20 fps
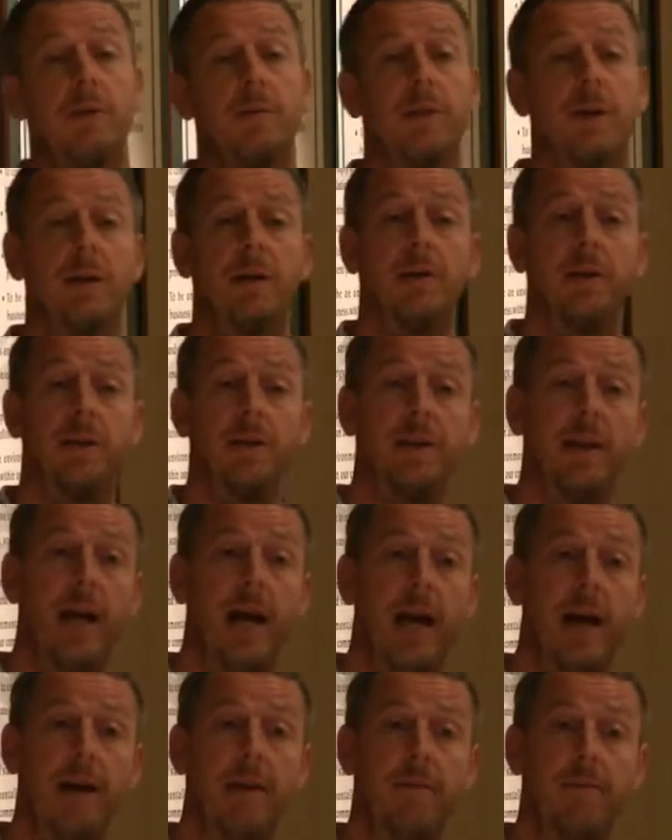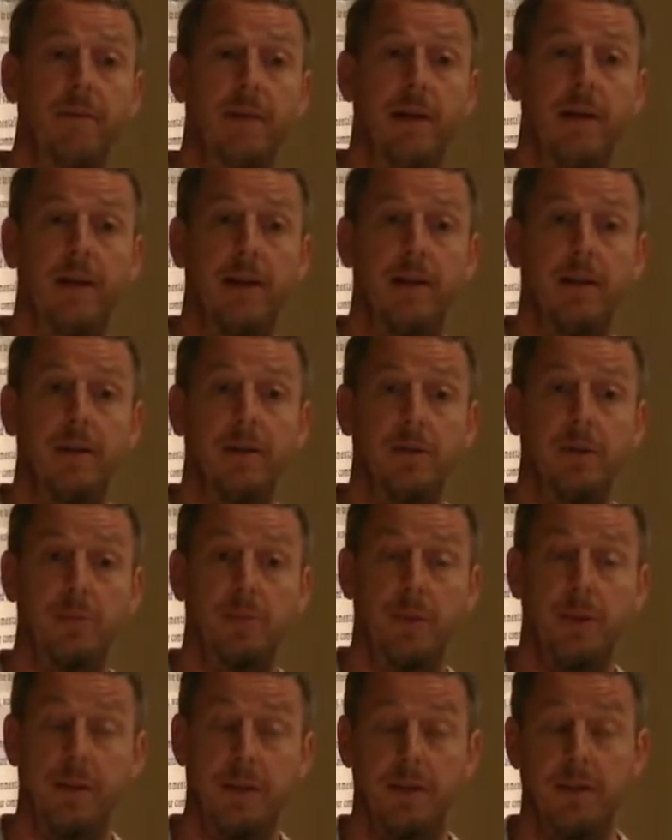We're going to have uh,
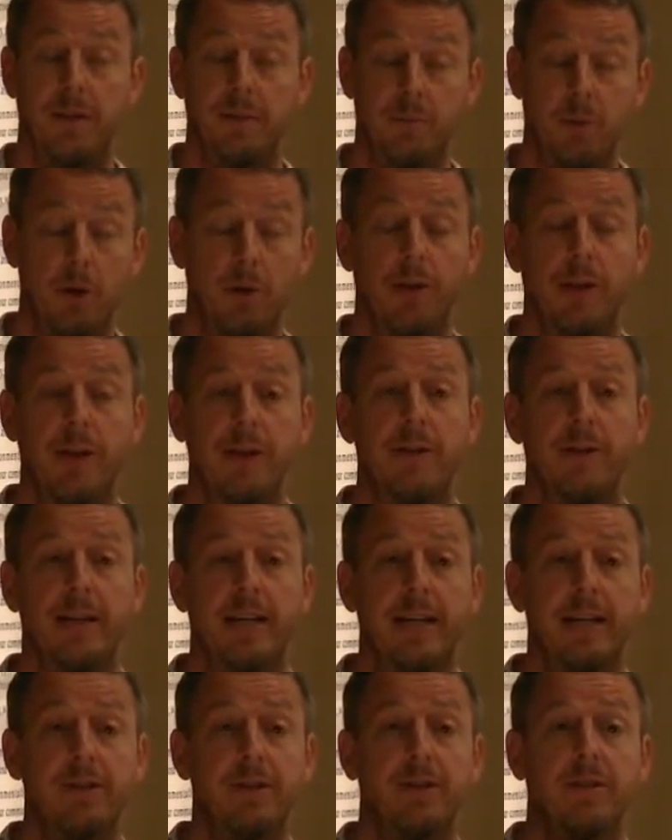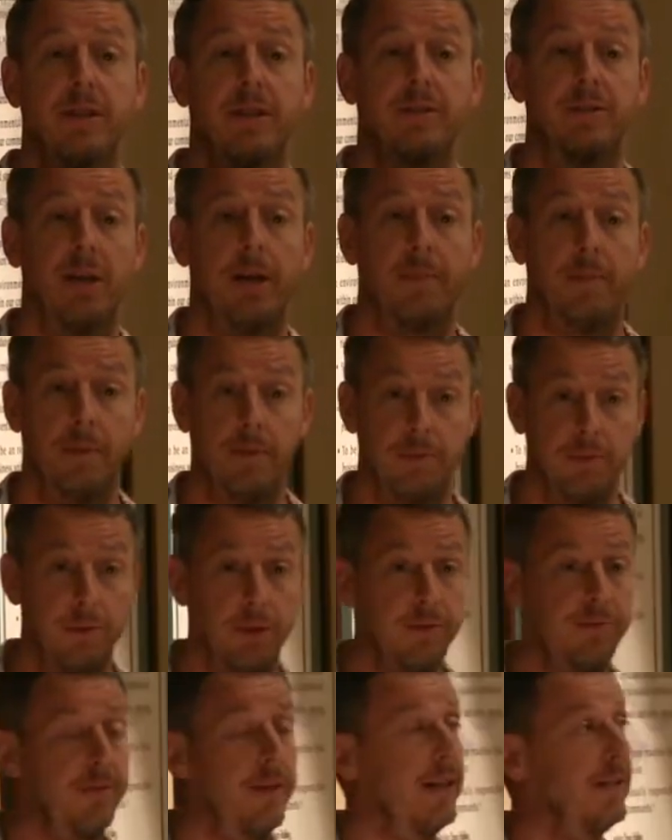rotor irrigations on top of the
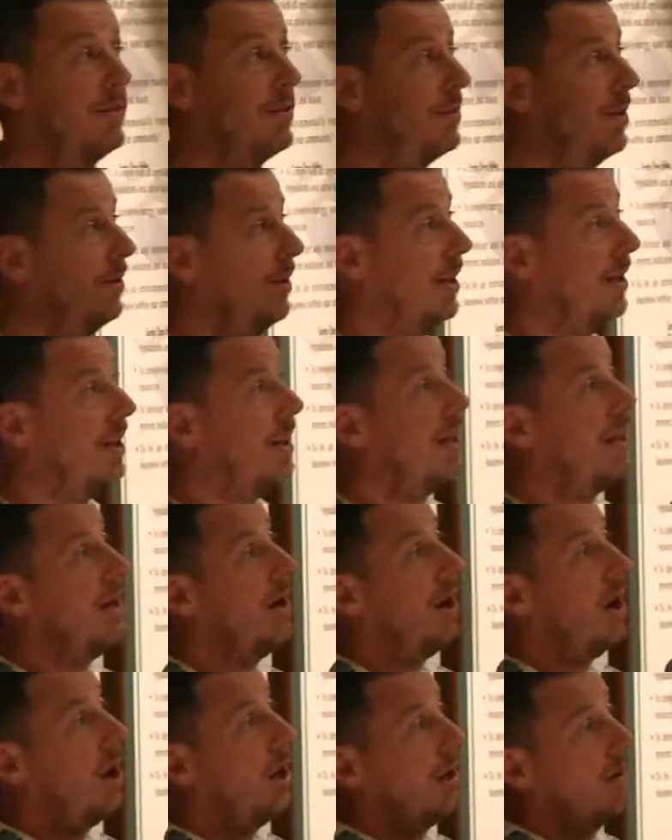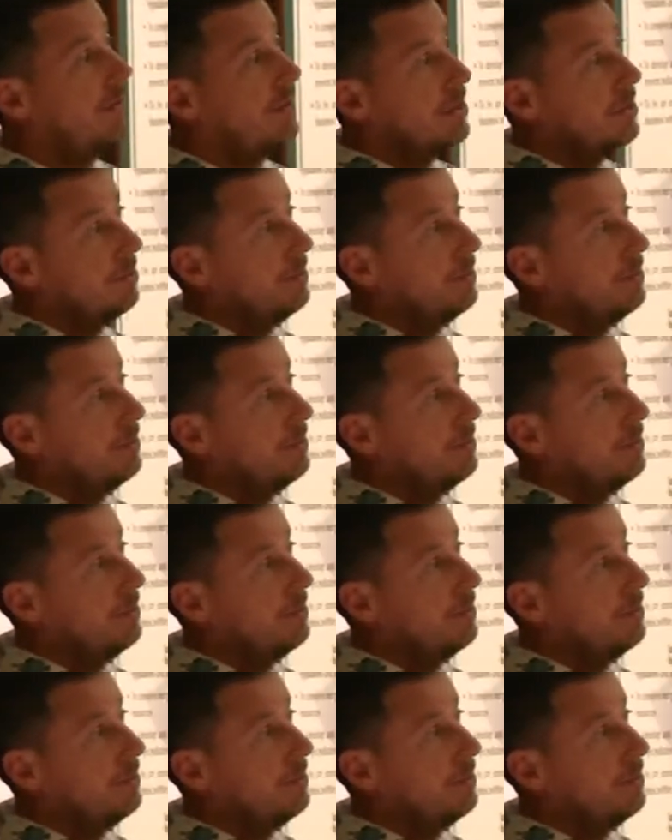roof and so on. All of